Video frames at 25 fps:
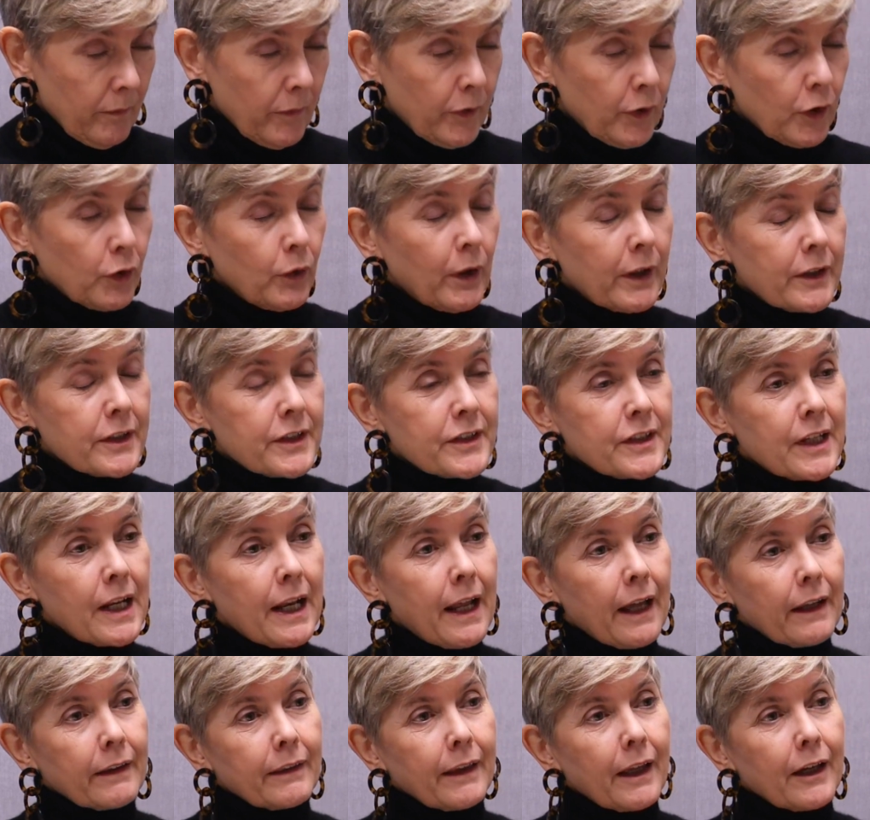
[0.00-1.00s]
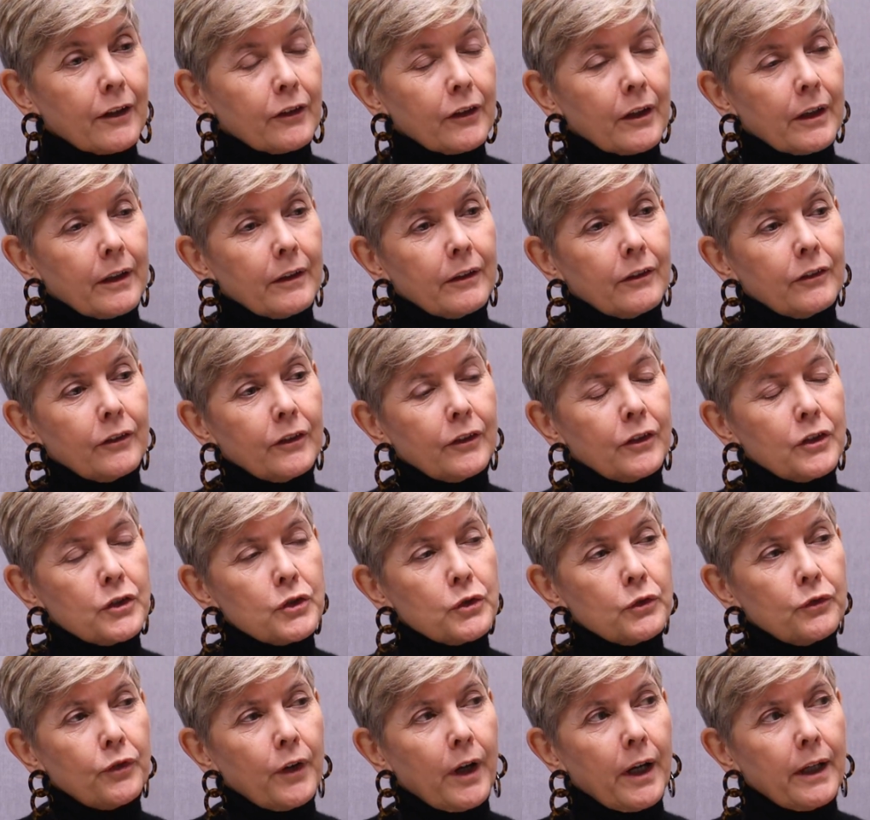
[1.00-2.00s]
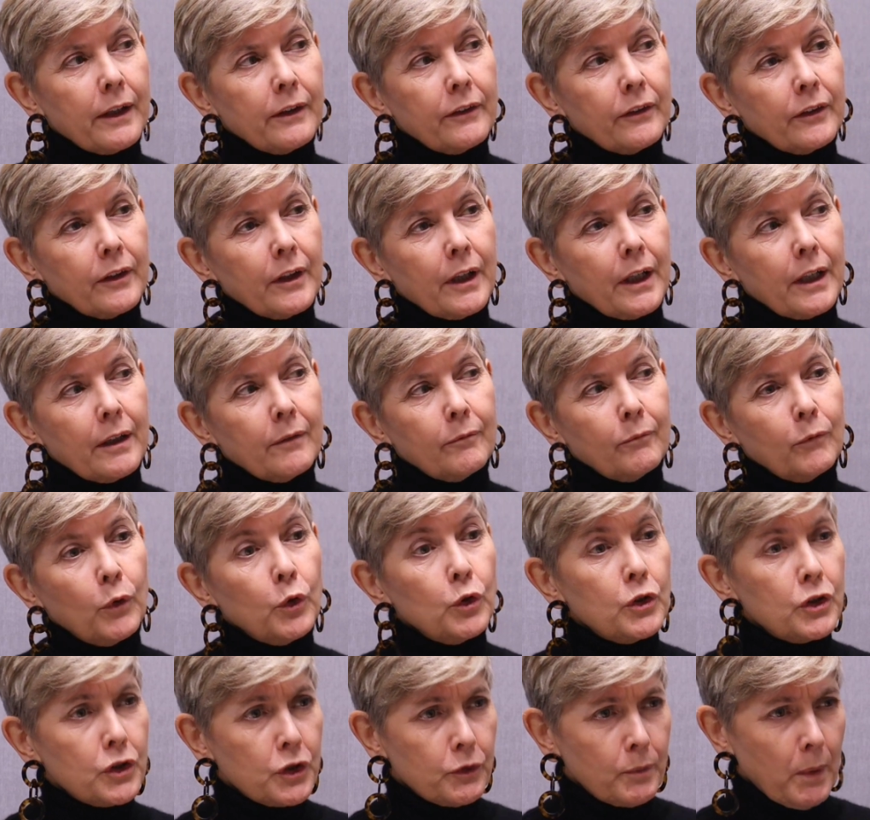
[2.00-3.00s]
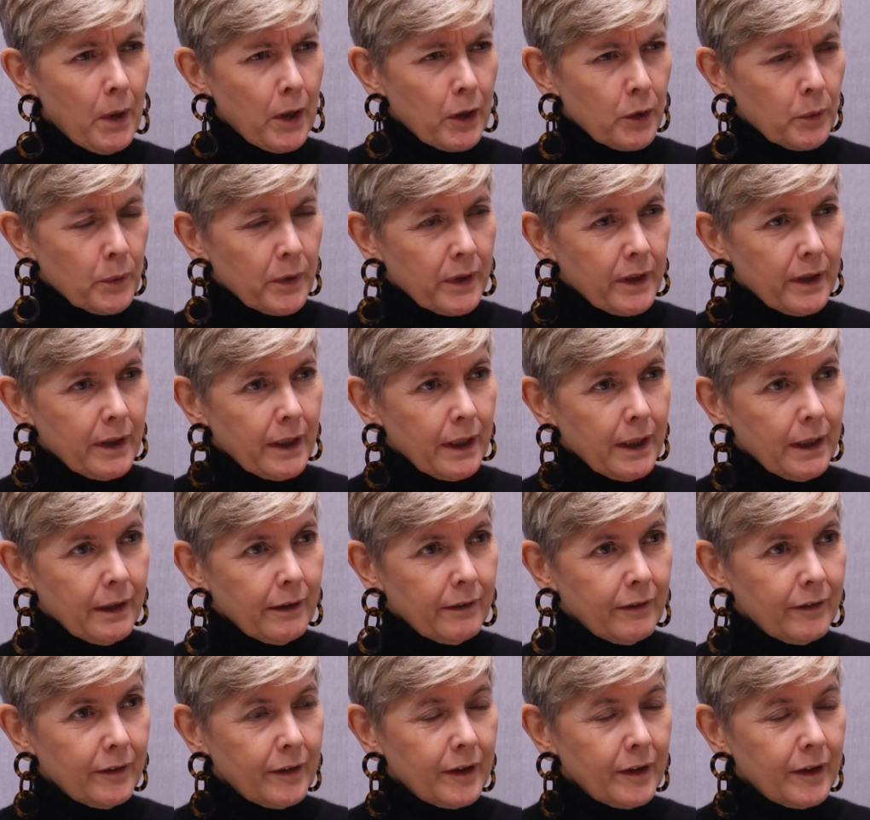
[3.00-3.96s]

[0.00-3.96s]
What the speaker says: So you had to select that. And did you find, who did you partner with in the end?